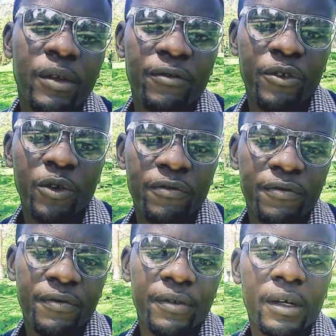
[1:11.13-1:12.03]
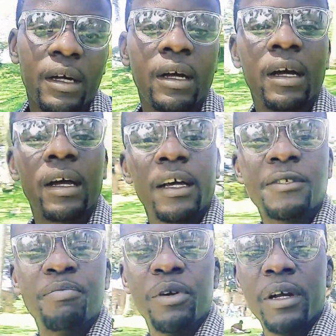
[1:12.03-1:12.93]
if you've
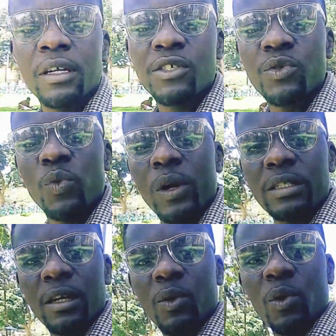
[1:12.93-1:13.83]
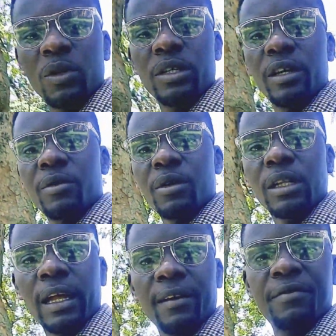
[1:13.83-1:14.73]
experienced what are called
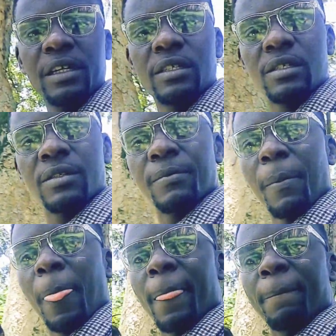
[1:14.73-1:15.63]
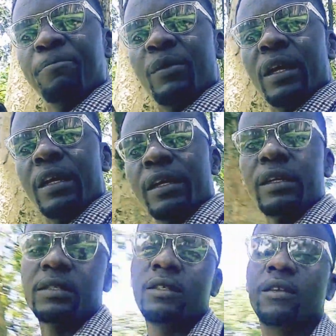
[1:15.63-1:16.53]
hieroglyphics.
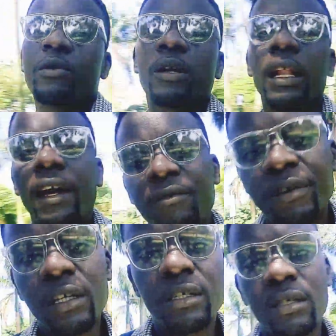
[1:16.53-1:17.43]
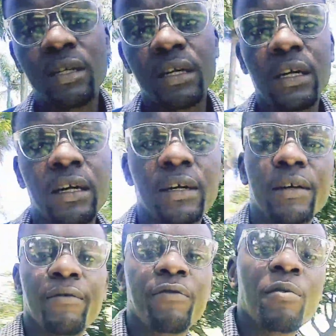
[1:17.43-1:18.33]
Yes, hieroglyphics,
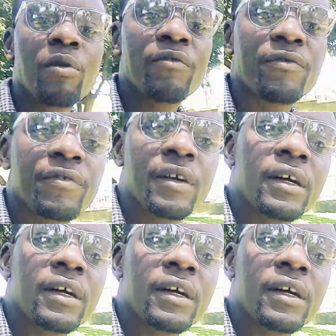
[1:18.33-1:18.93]
a form of